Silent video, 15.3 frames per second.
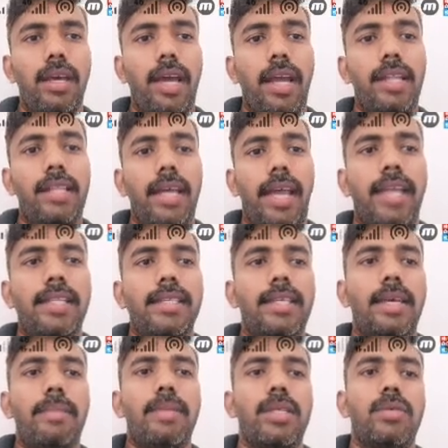and the
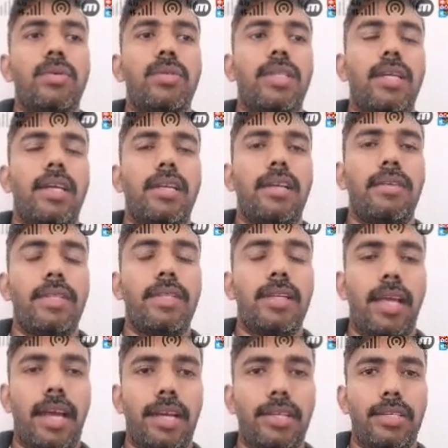enzyme associated with the
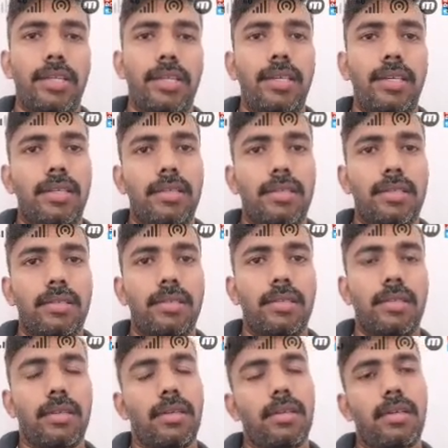reaction
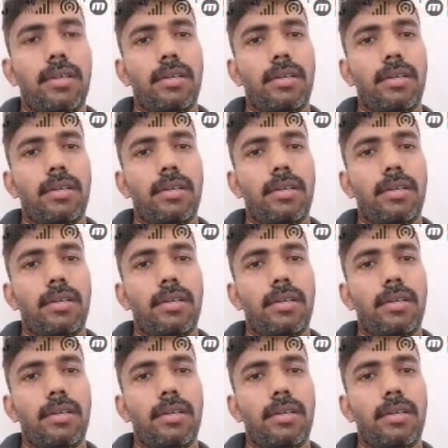is